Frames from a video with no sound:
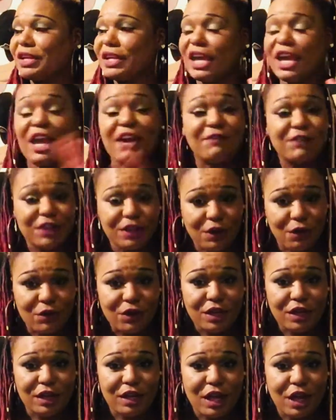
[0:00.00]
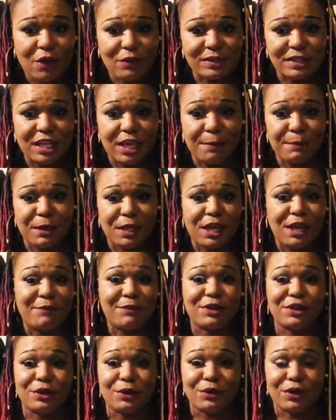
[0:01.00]
Evelyn don't get along. Tammy and
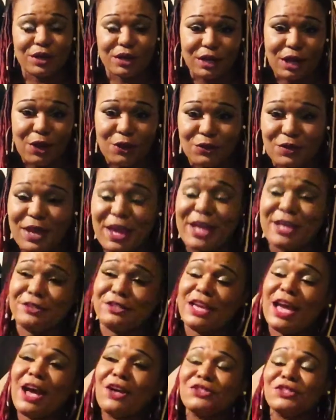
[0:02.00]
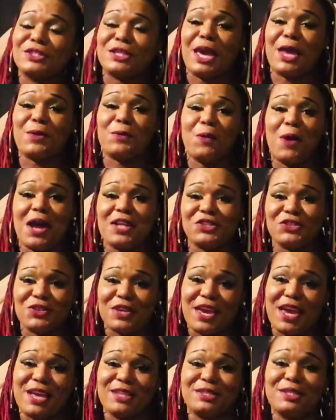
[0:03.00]
Evelyn don't get along, you guys. Y'all just gotta watch it,
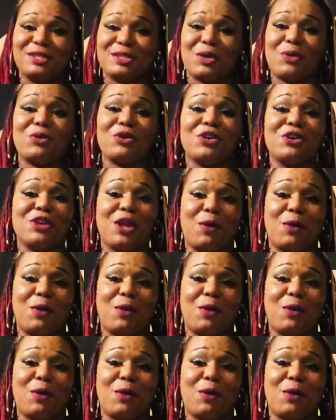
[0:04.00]
you guys. It's so good.